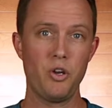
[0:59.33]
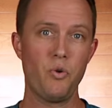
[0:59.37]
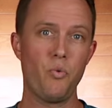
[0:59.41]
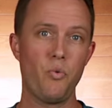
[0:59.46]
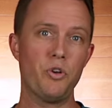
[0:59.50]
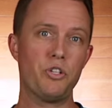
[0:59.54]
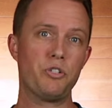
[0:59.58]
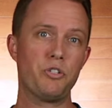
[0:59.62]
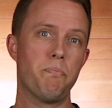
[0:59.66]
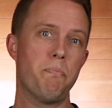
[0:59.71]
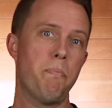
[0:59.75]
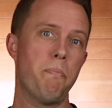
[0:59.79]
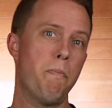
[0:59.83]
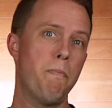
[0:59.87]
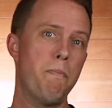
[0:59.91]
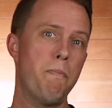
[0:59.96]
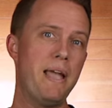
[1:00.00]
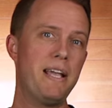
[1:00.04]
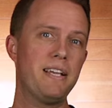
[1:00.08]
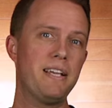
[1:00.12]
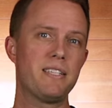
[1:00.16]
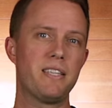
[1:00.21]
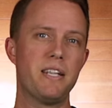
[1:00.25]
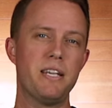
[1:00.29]
which
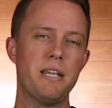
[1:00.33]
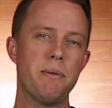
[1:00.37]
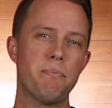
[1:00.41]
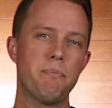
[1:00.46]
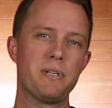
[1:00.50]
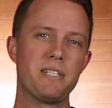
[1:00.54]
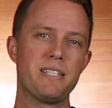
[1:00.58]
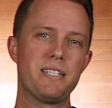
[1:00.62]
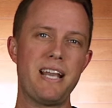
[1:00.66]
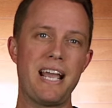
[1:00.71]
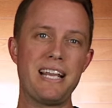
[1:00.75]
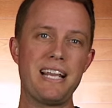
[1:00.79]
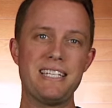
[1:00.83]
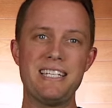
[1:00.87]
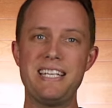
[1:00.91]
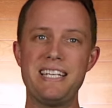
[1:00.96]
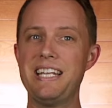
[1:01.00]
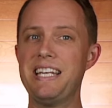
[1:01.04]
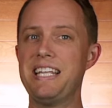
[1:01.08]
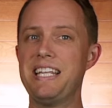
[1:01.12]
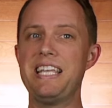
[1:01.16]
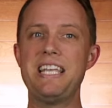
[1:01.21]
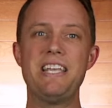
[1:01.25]
makes the Nimbus 19